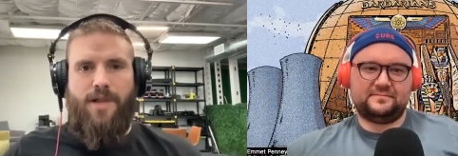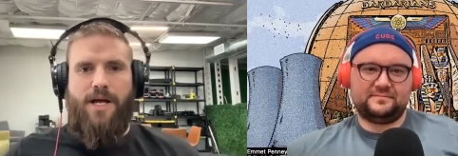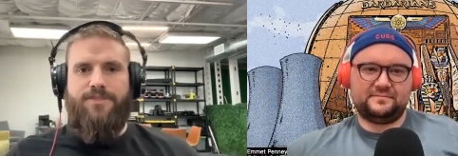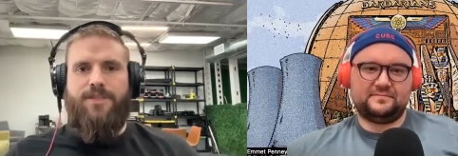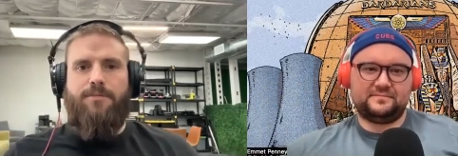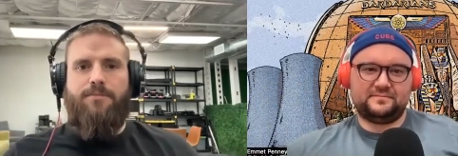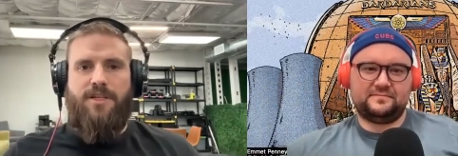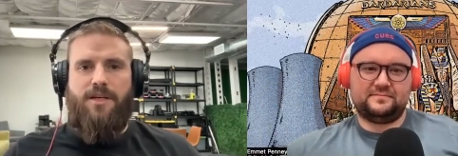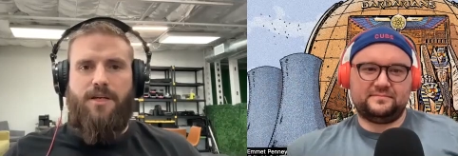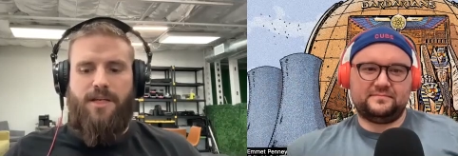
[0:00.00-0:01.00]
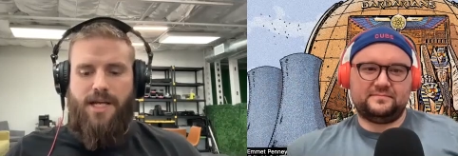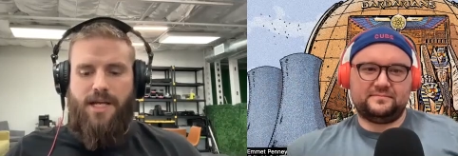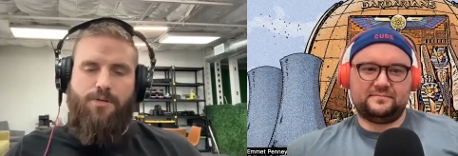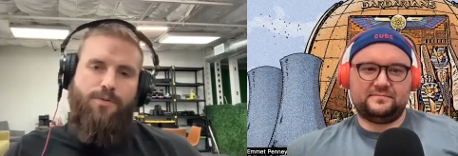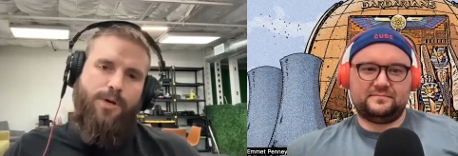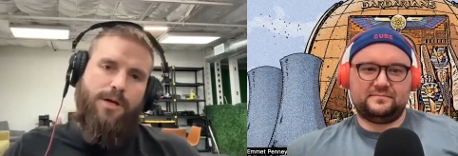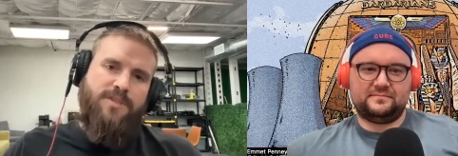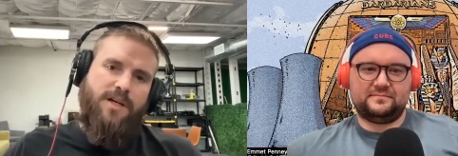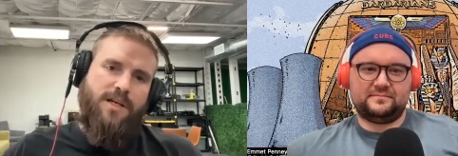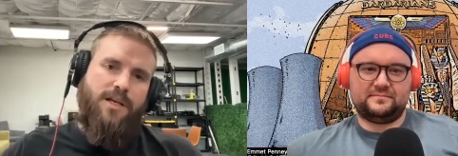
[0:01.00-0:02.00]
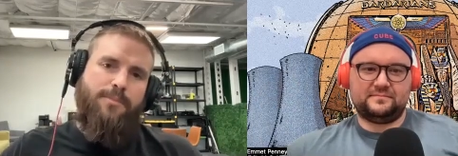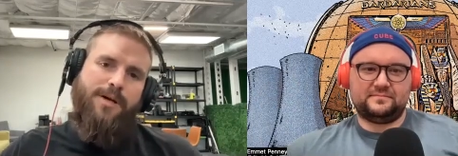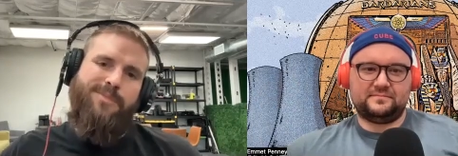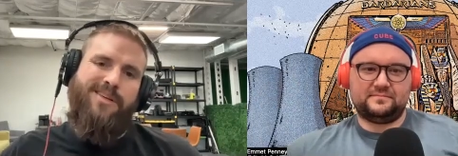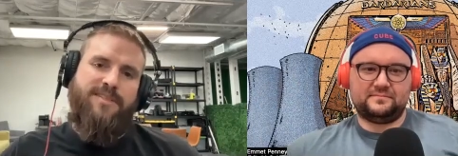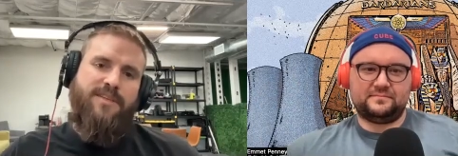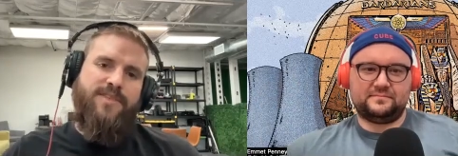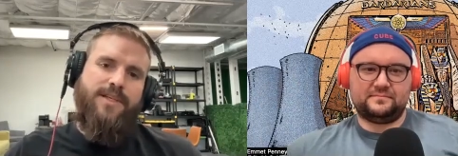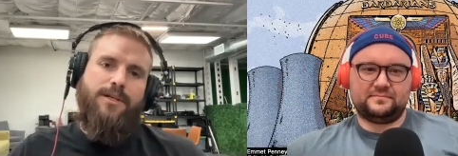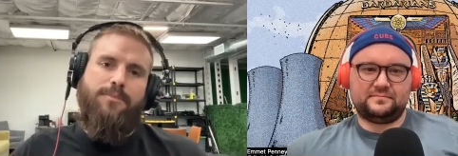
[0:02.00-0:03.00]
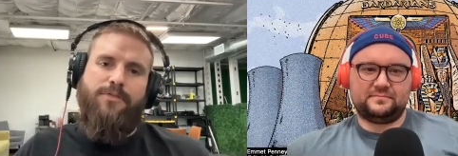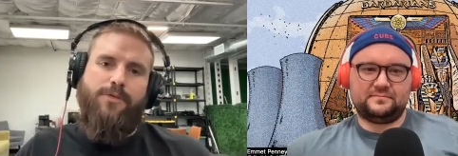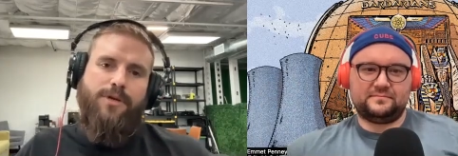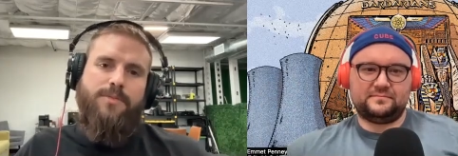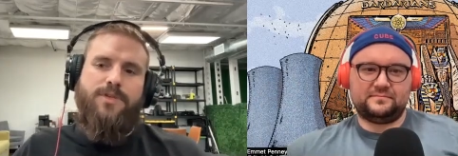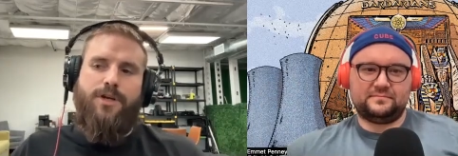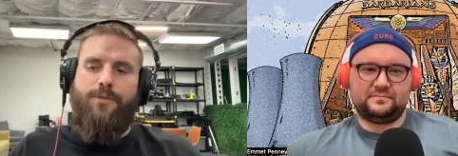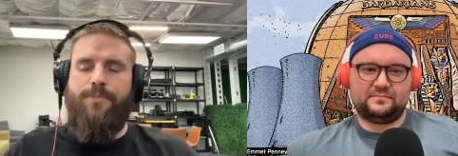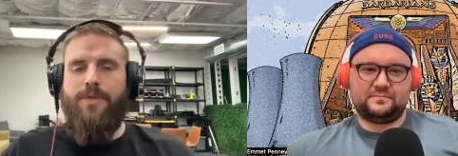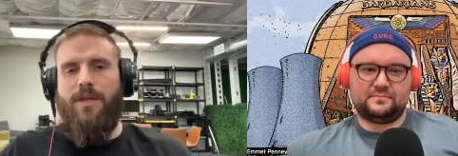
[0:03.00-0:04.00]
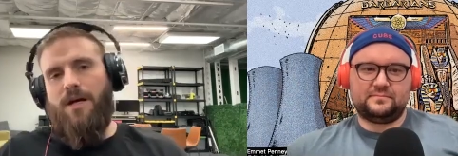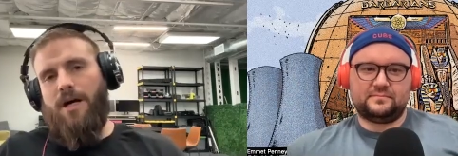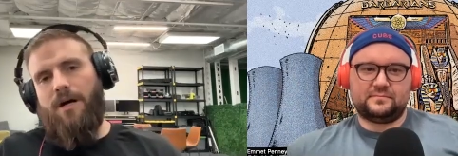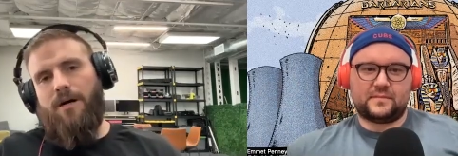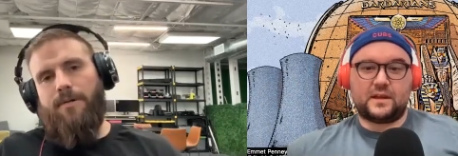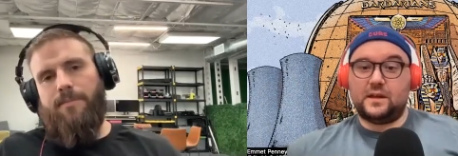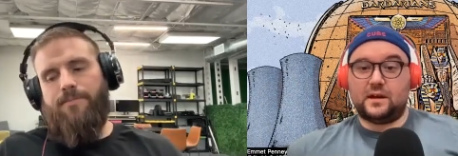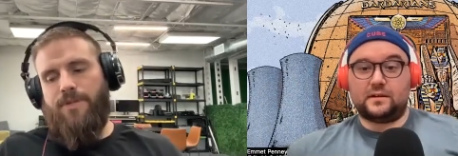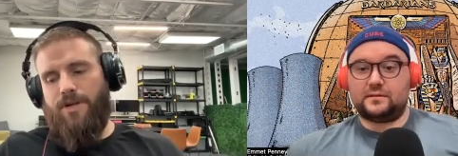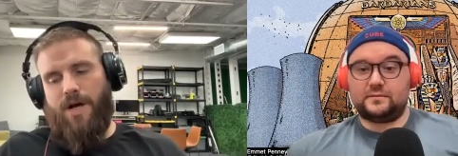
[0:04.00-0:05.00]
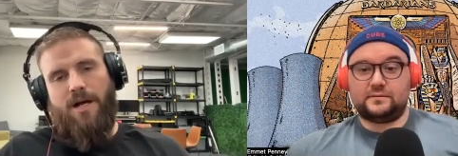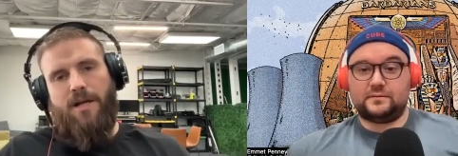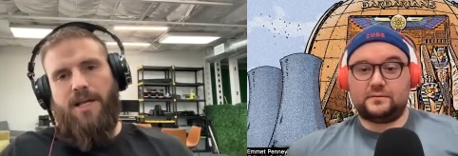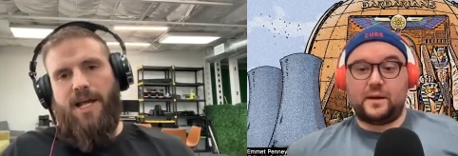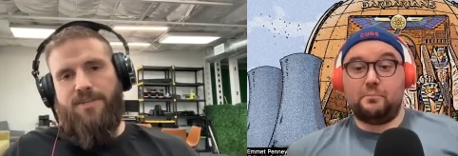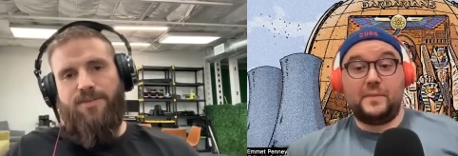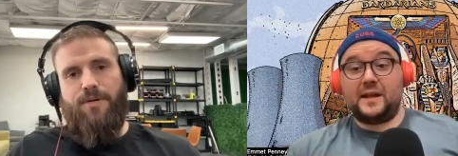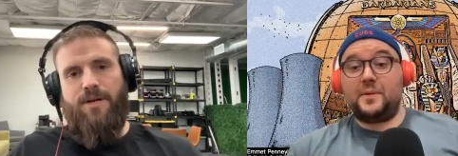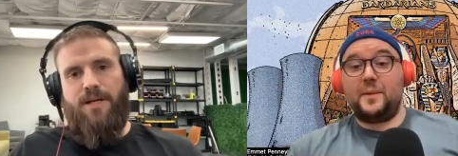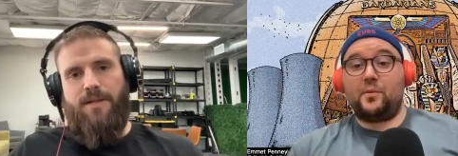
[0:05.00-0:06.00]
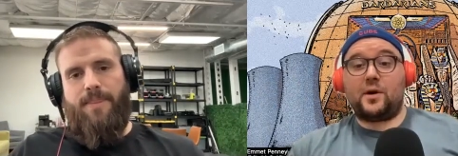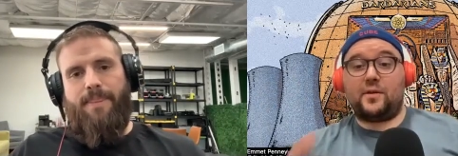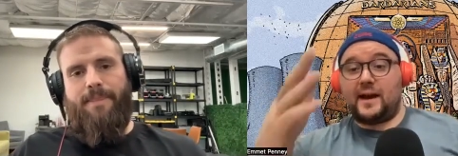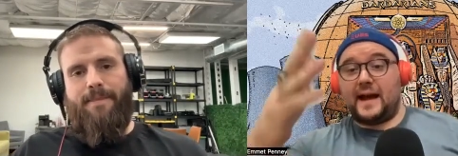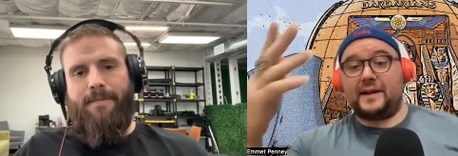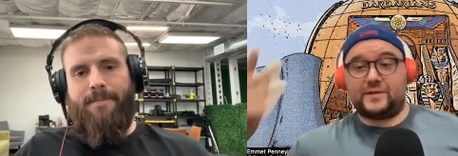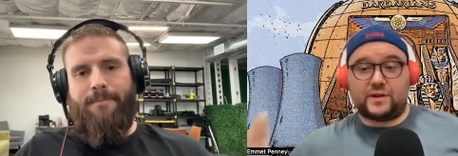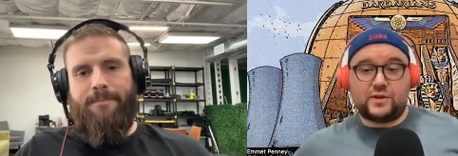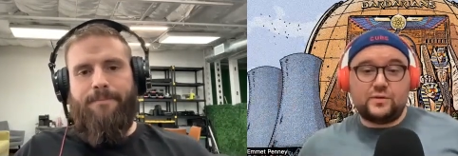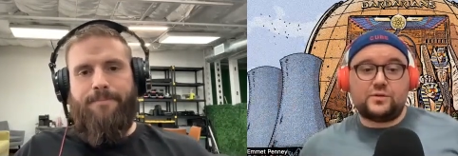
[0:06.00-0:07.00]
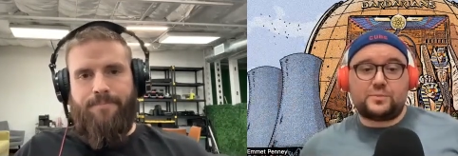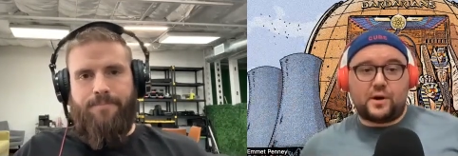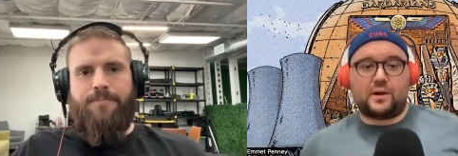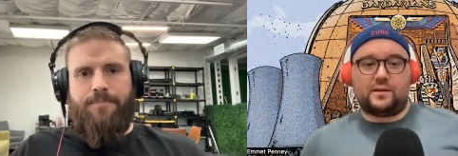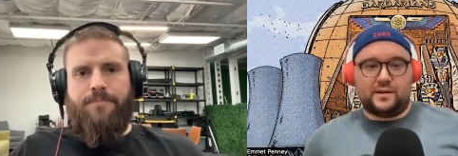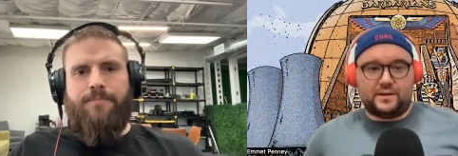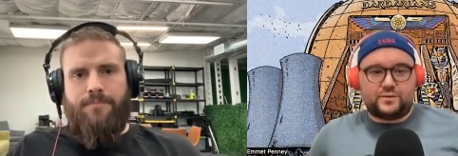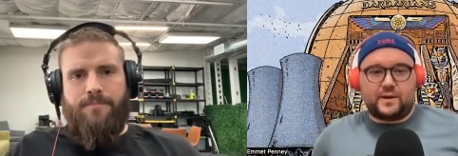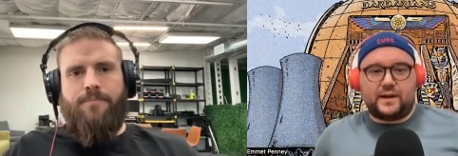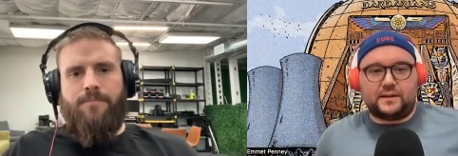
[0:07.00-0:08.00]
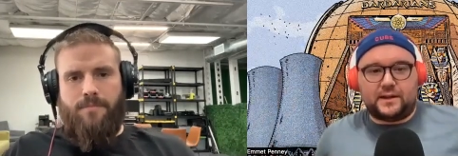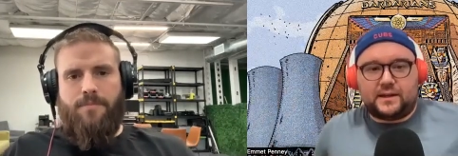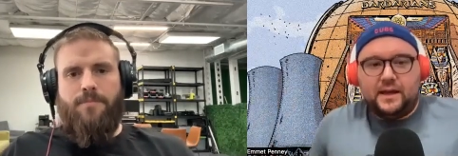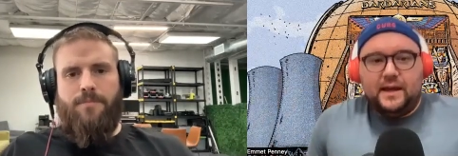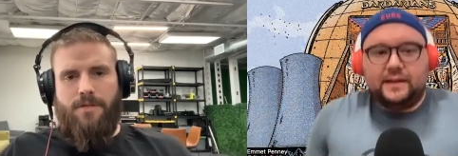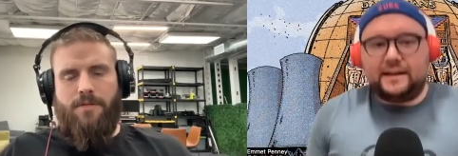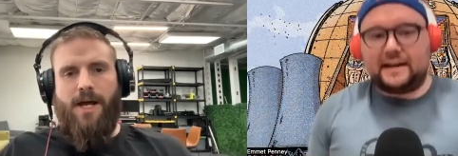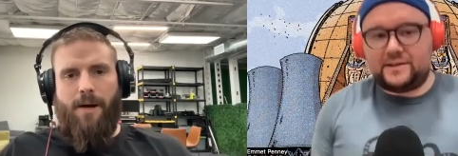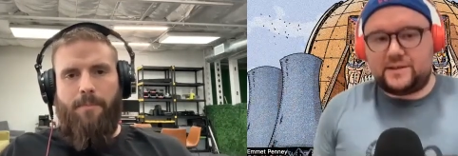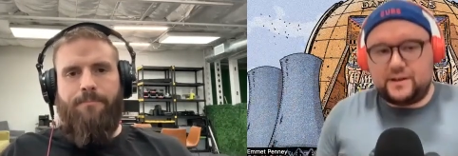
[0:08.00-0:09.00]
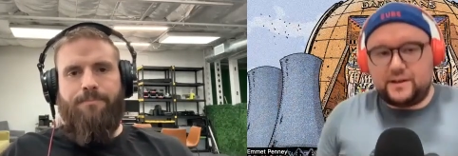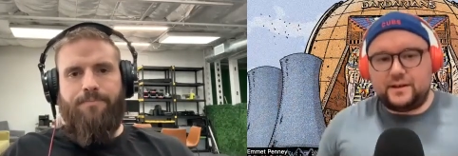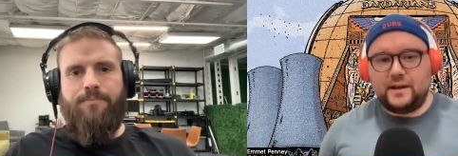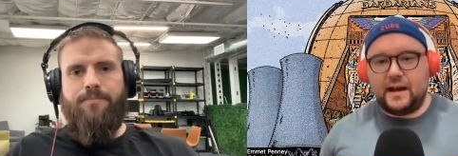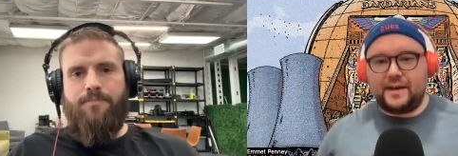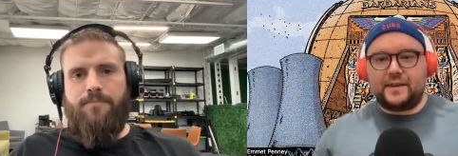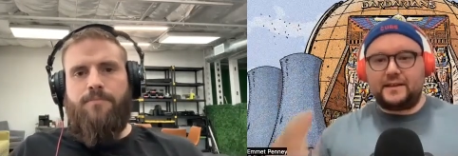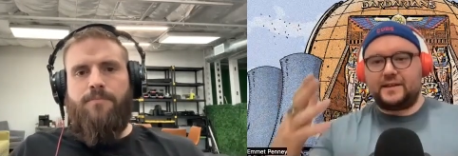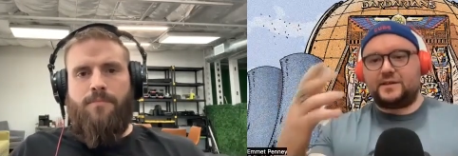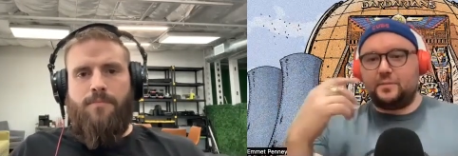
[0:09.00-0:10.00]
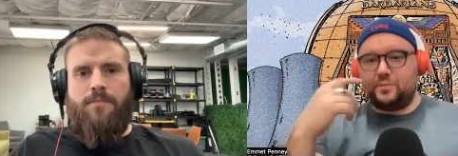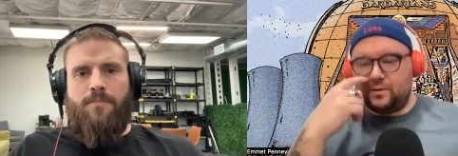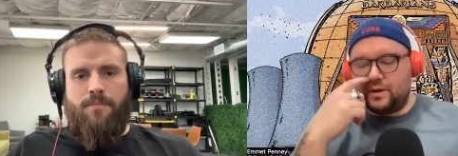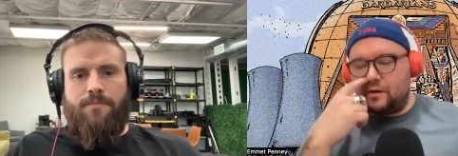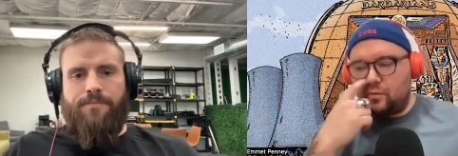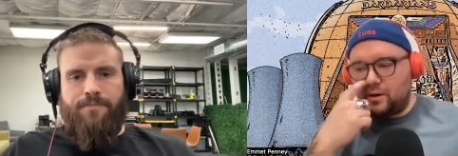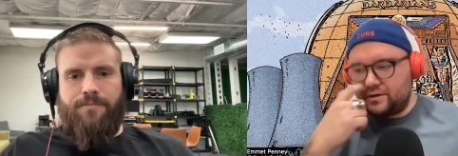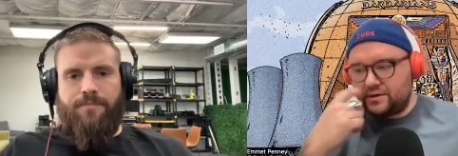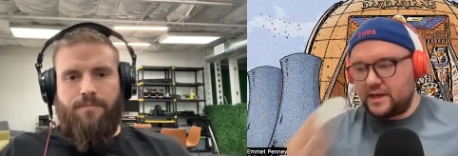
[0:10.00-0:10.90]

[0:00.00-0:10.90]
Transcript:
Speaker 1: allows them to connect with what I'm talking about because they've seen it before. So, uh, yeah, you know, yeah, meeting
Speaker 2: people where they're at is a huge part of this, right? Like that's yeah. the, I think that's the beauty of what you're